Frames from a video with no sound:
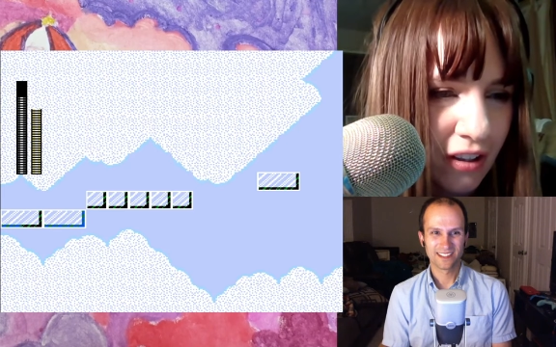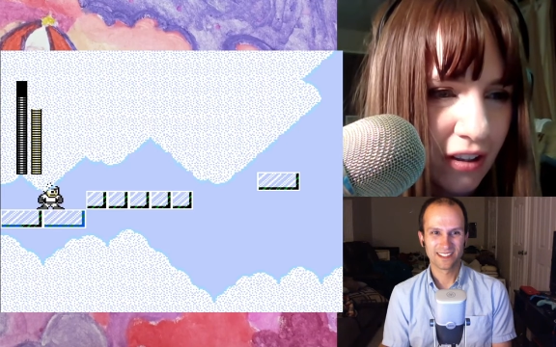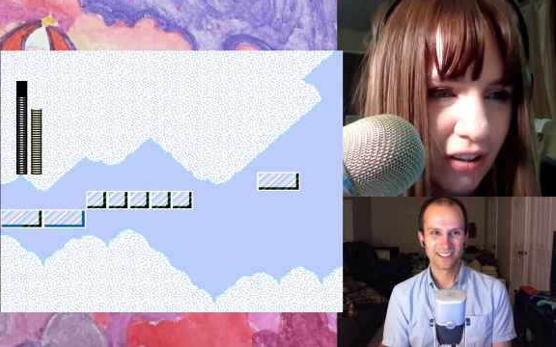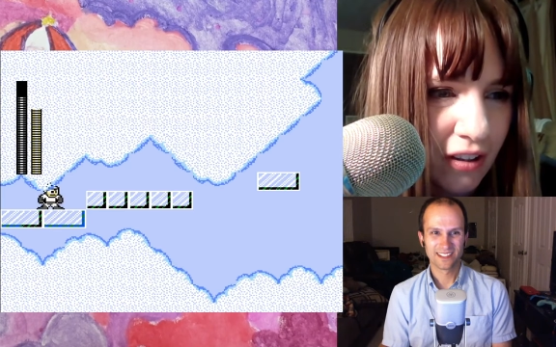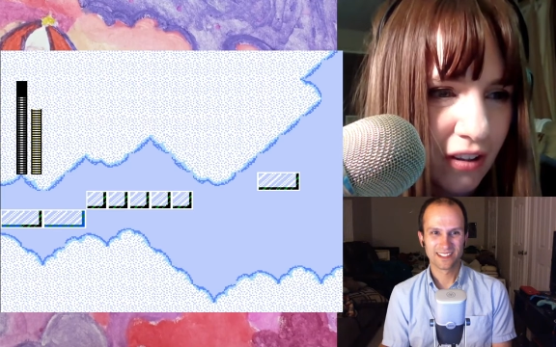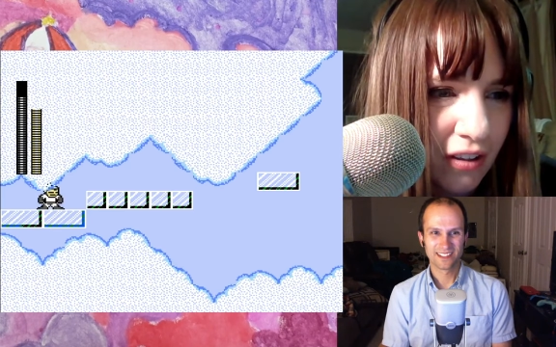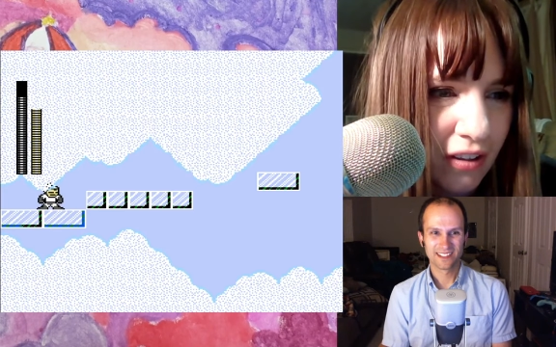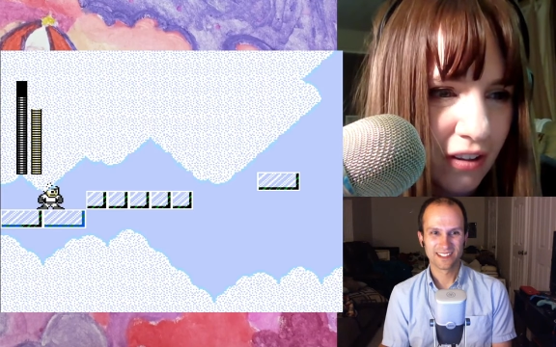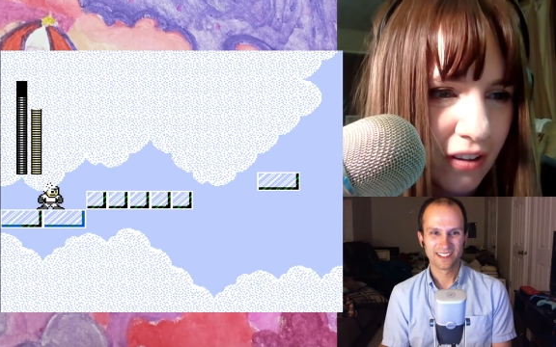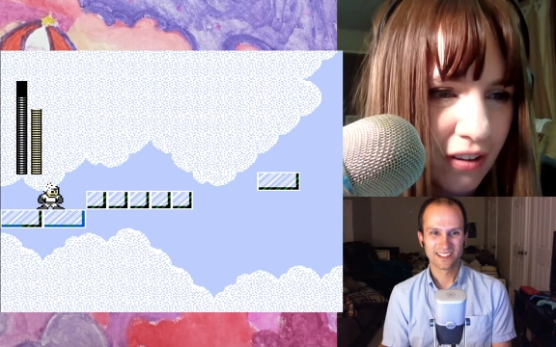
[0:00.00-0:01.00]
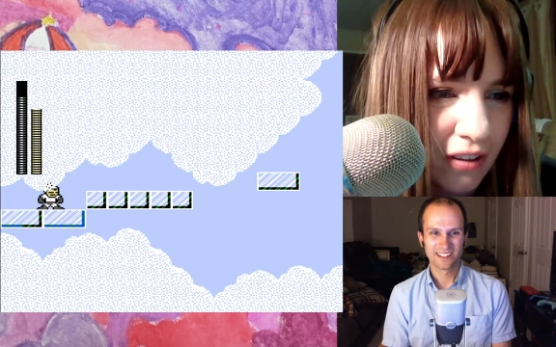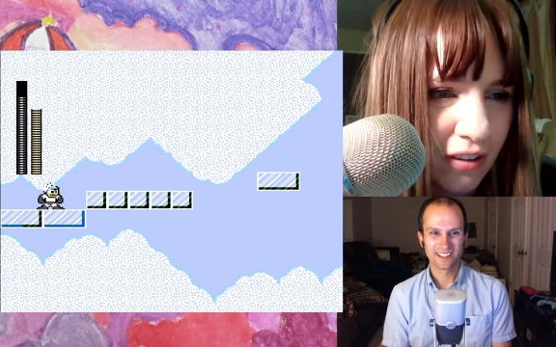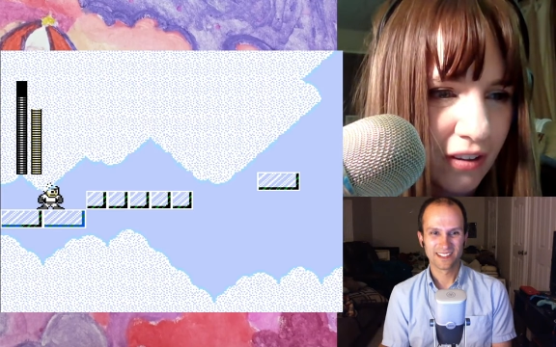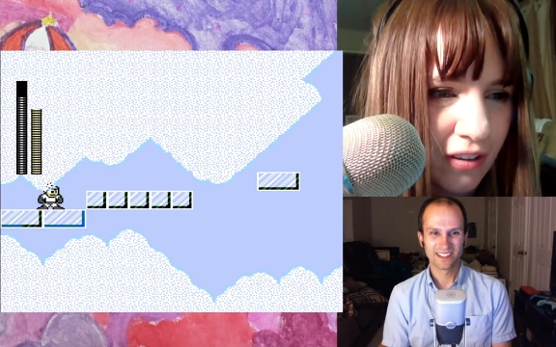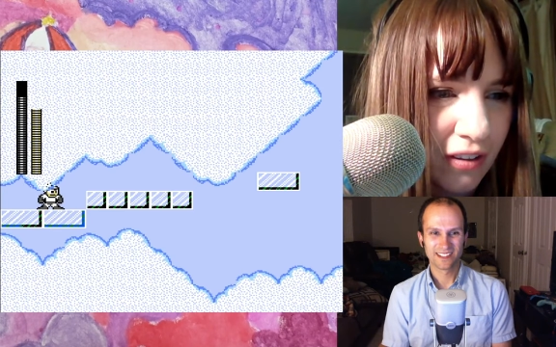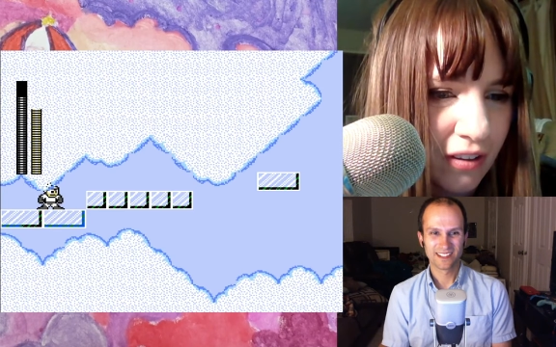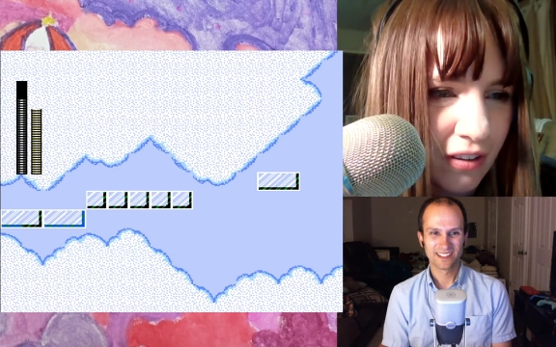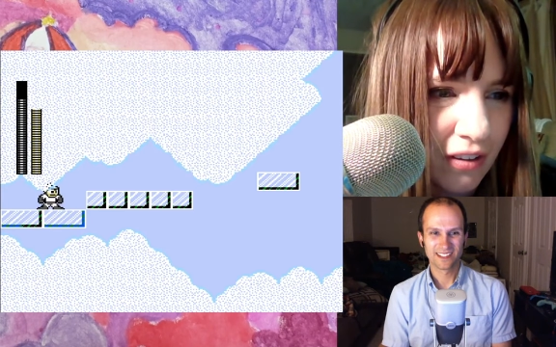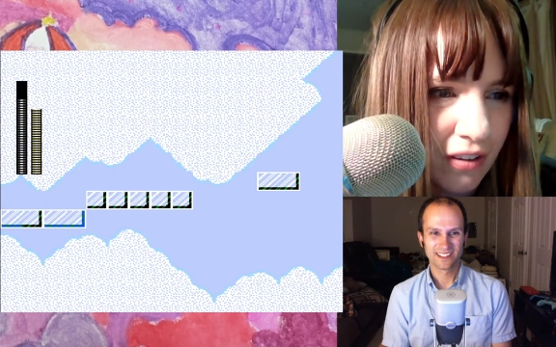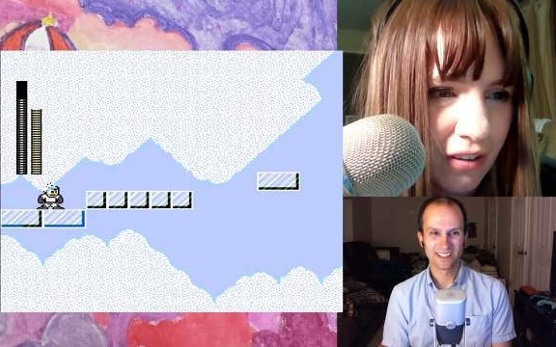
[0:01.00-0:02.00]

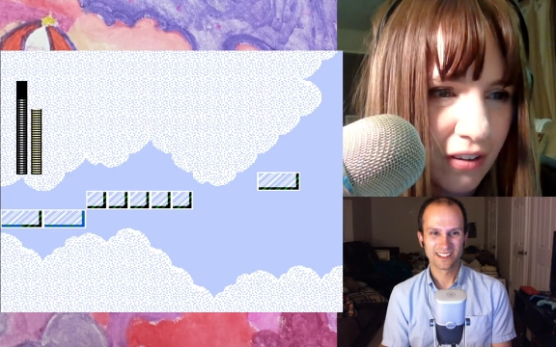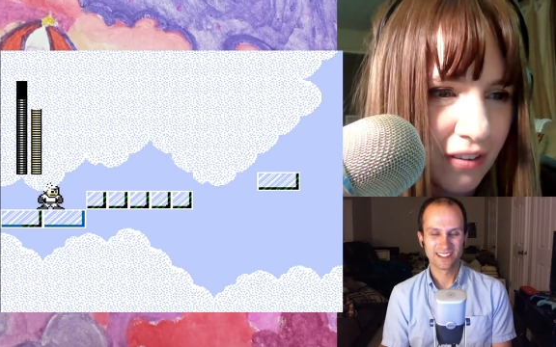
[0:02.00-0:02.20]
[no speech]